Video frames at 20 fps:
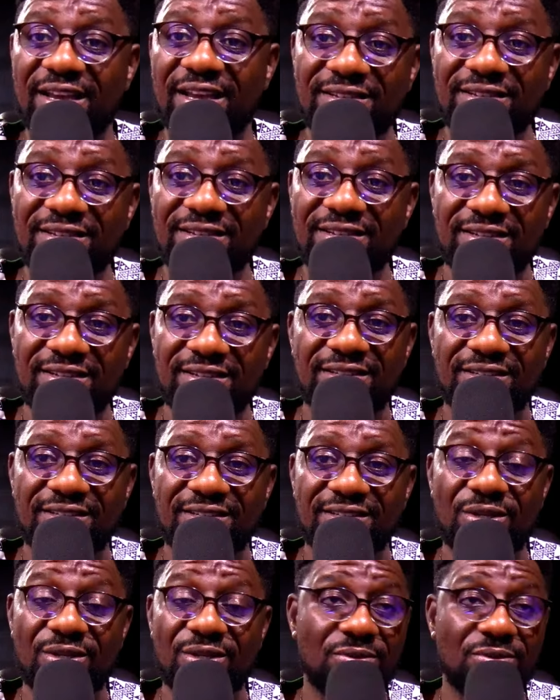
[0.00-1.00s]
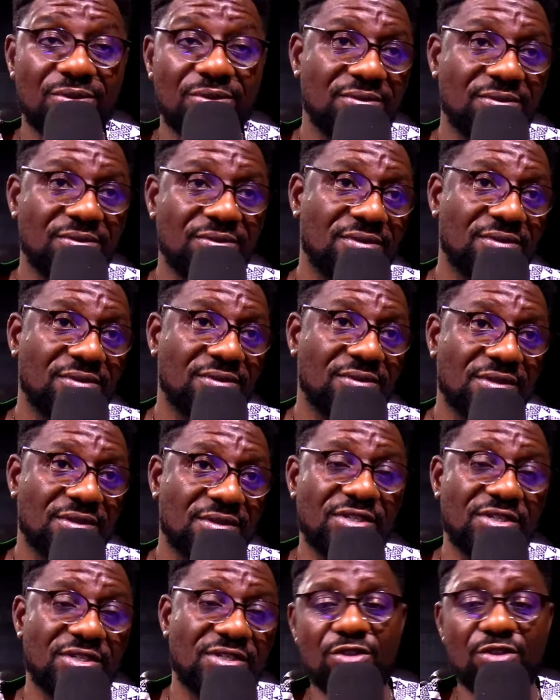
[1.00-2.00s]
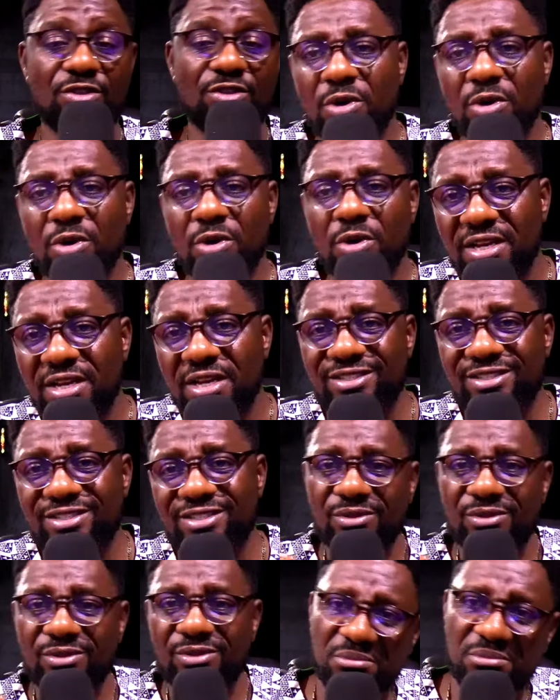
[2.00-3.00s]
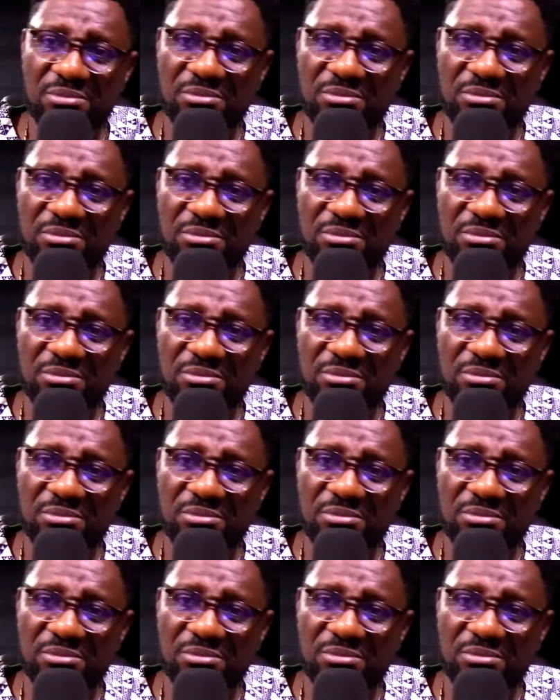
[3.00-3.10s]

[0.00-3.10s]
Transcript: you know, because there's no money, there's no, so